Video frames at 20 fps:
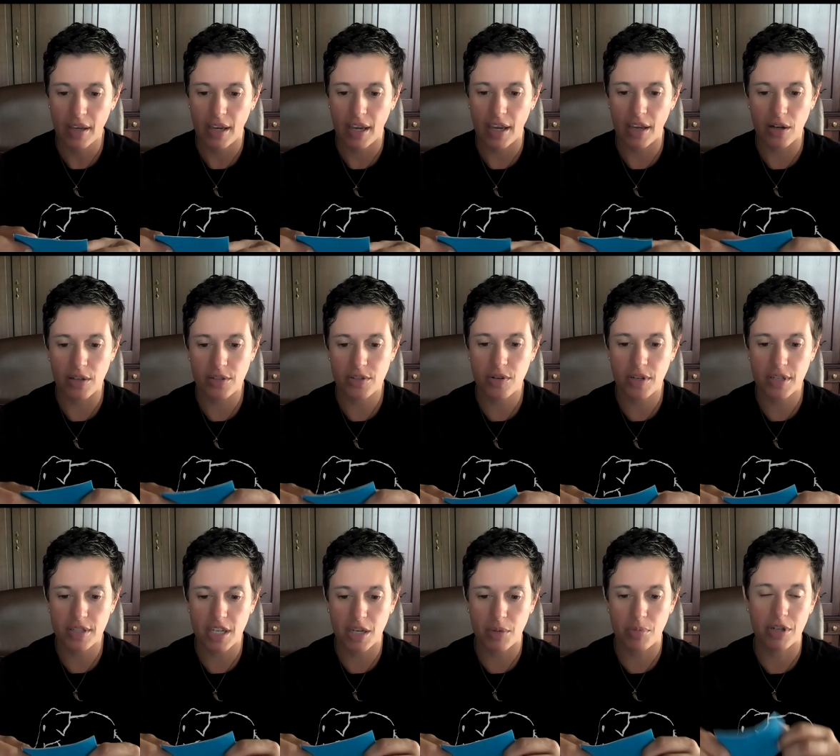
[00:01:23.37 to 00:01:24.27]
It also
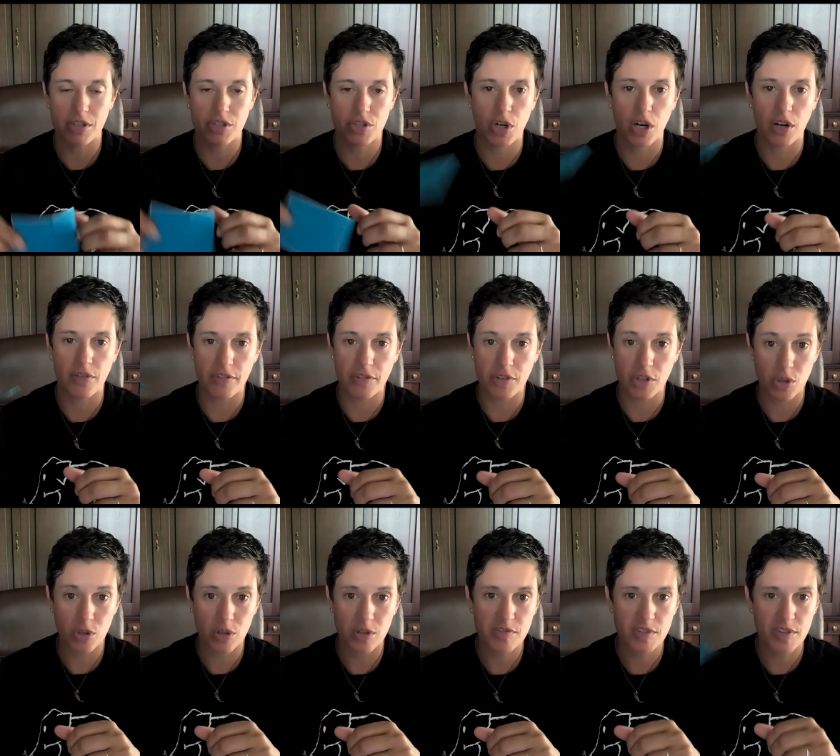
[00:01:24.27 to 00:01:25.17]
can take pressure off of
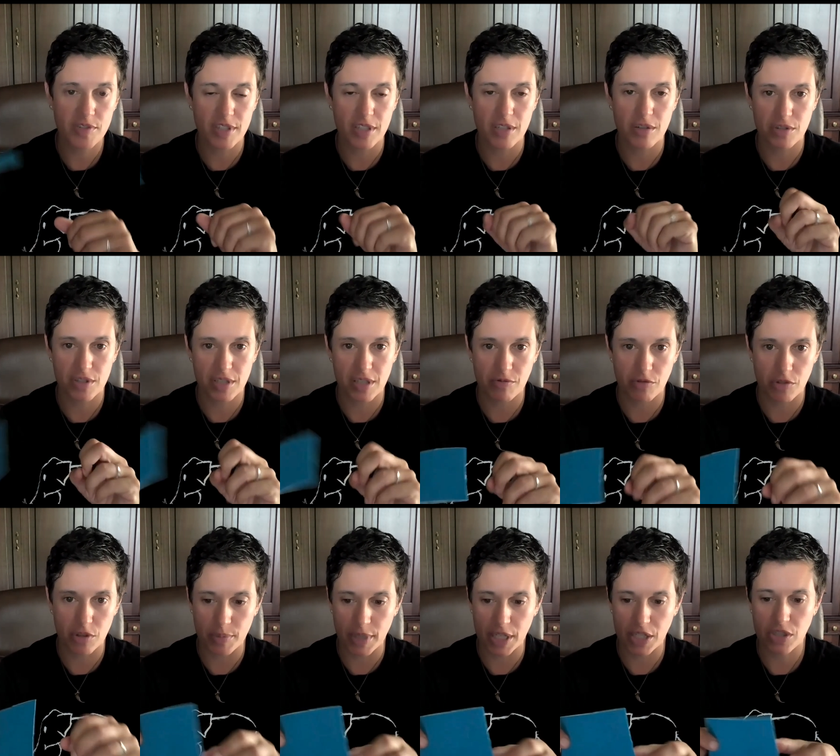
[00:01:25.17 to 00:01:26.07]
nerves if there's
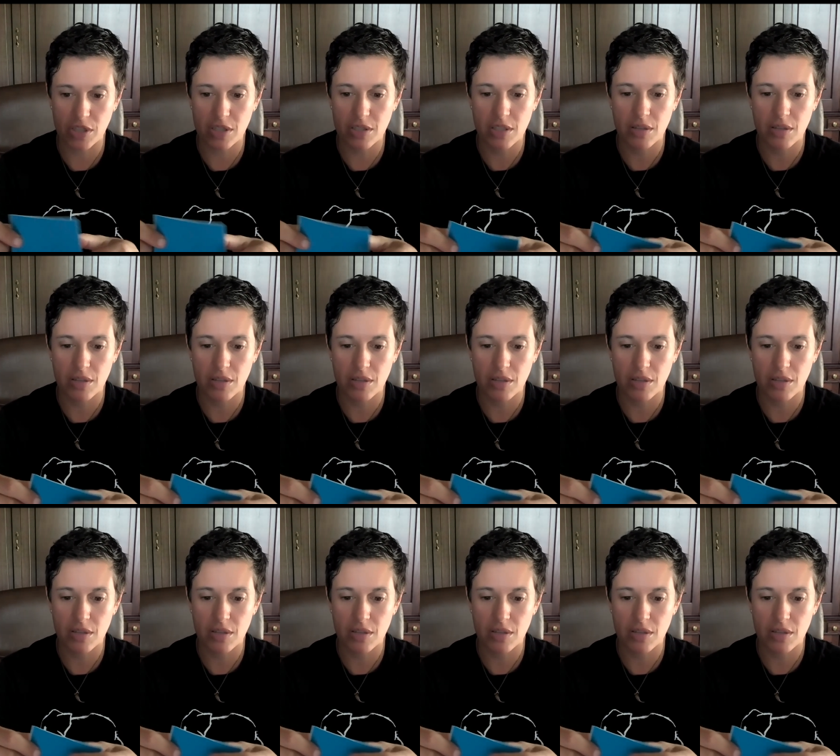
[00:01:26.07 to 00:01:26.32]
inflammation.